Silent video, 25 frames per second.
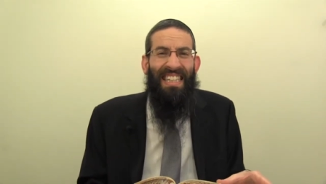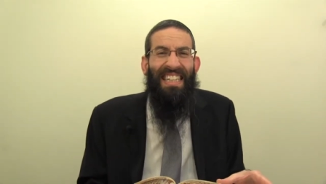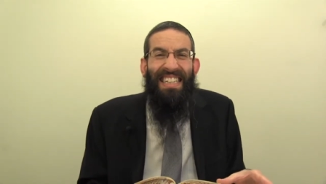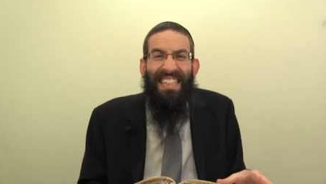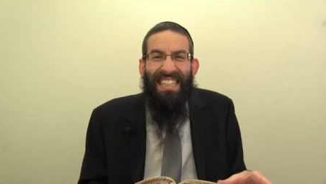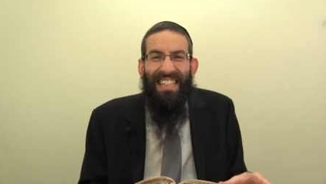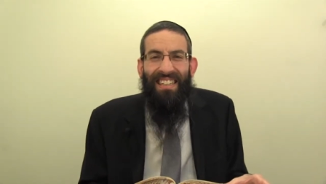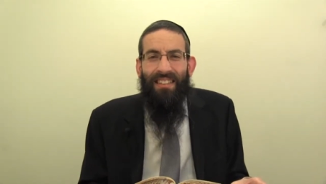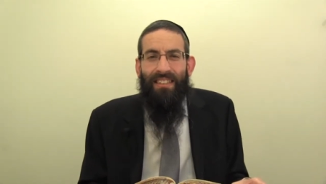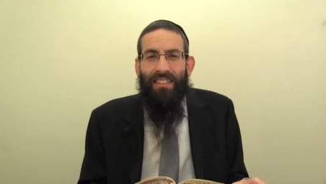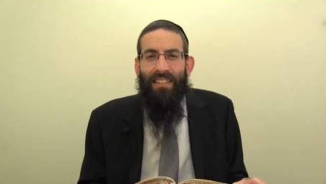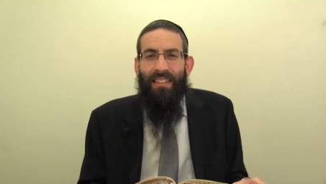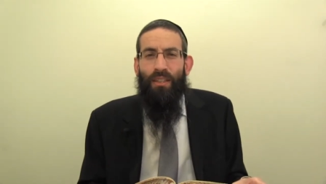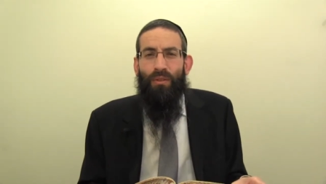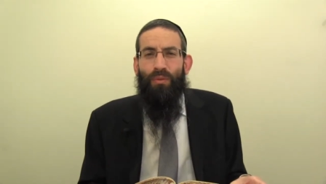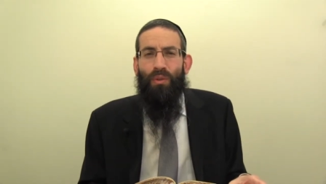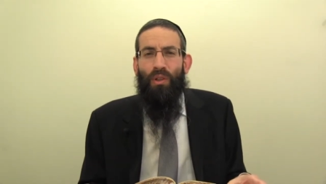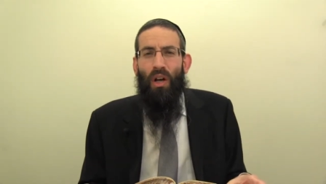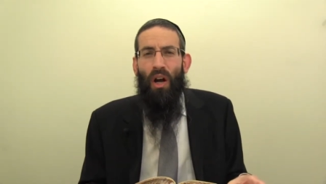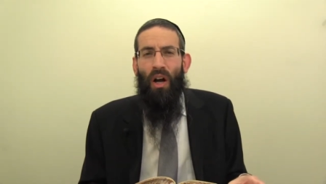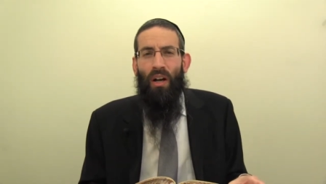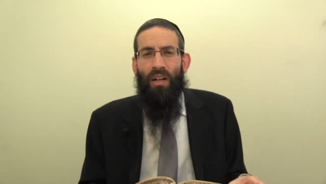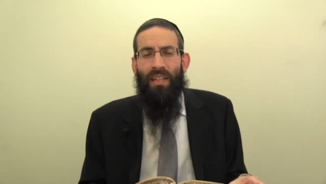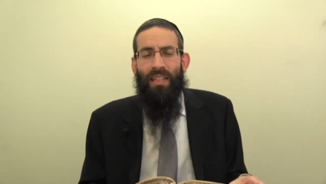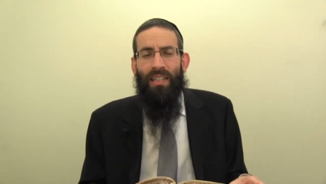leniencies
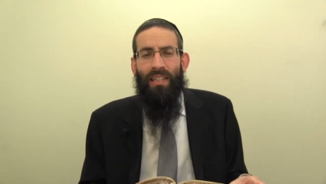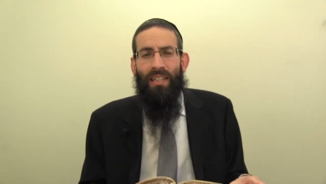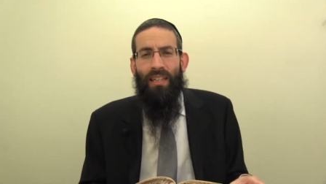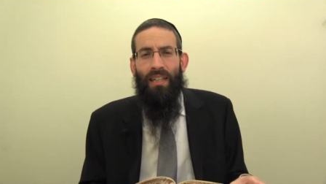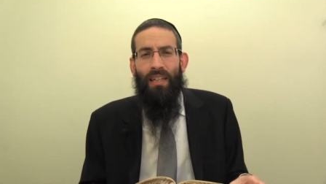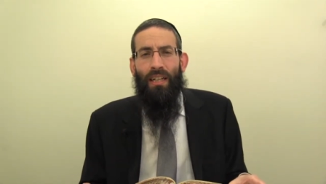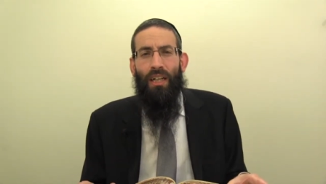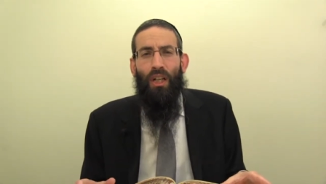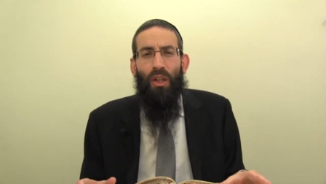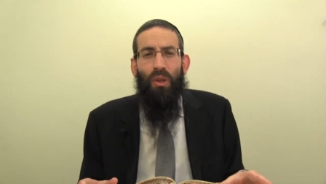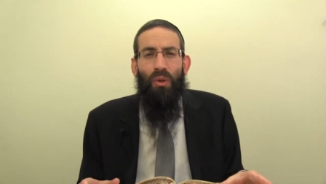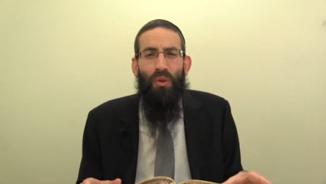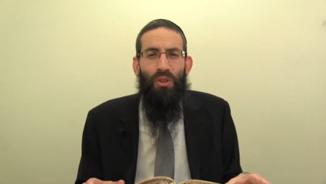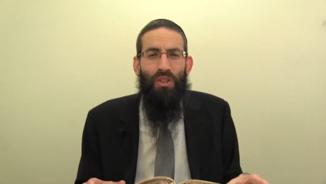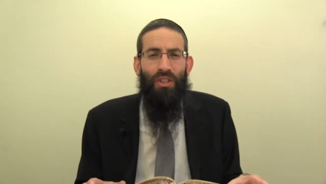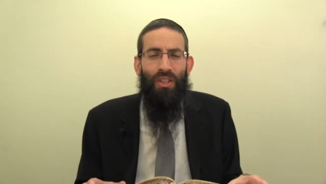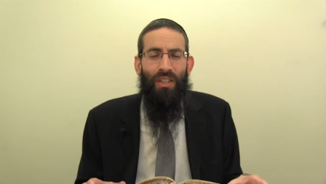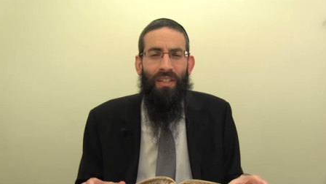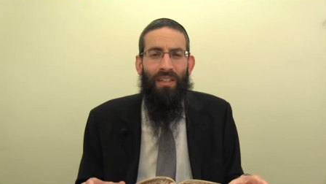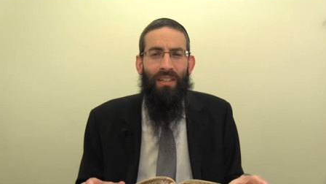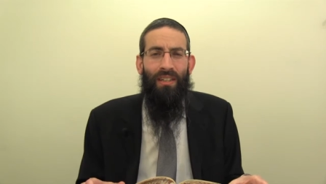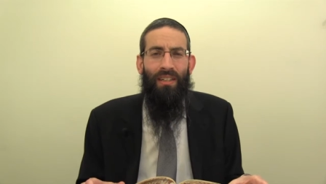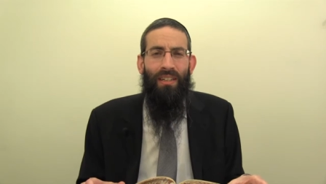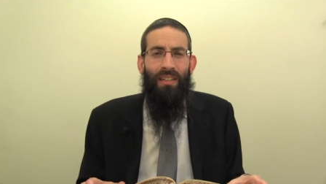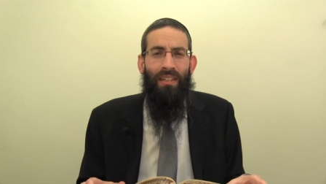regarding
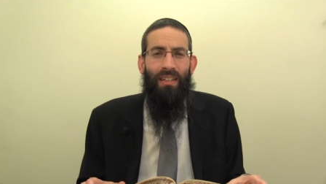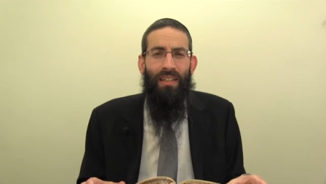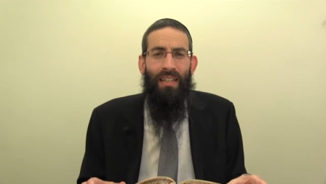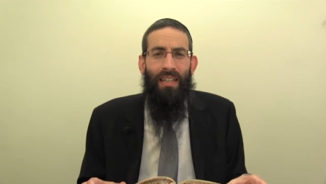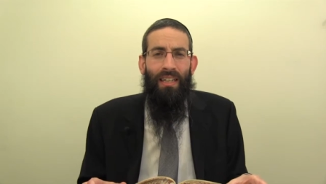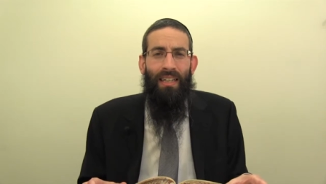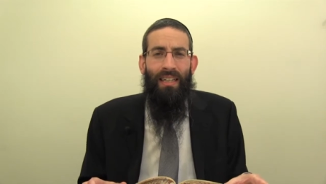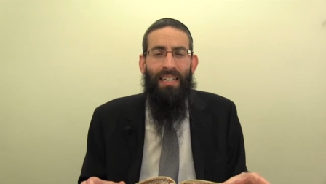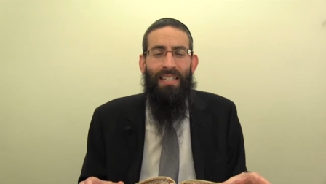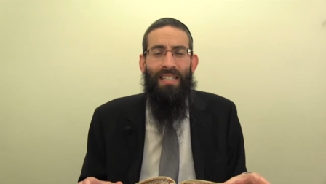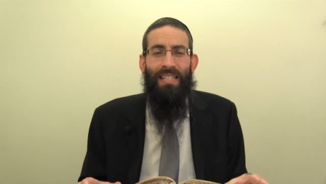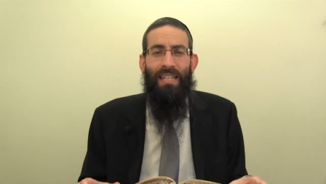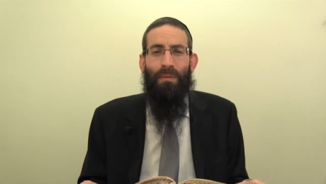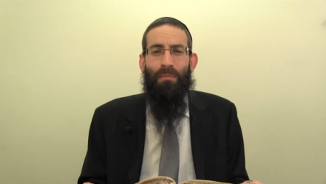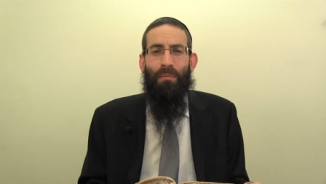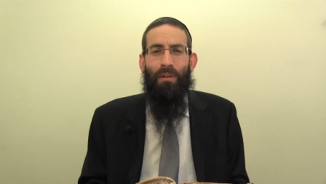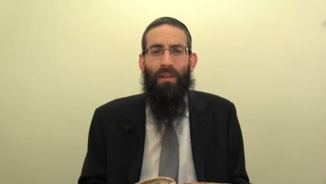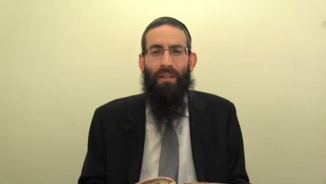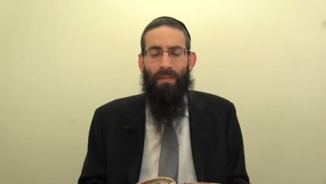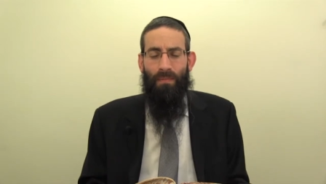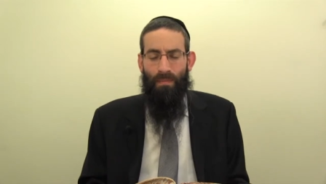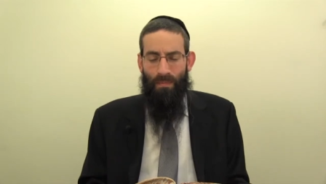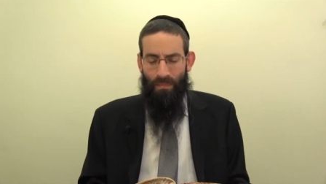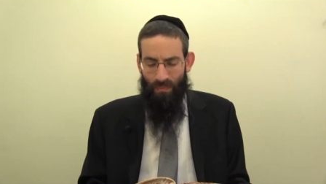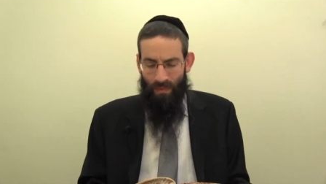inclusion in
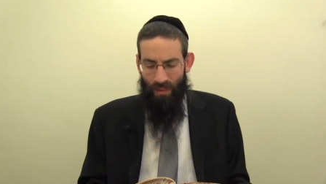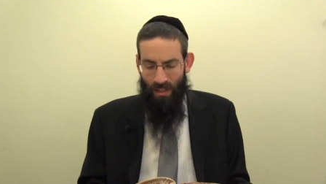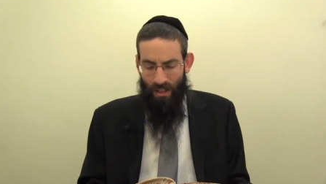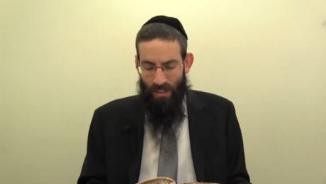zimun.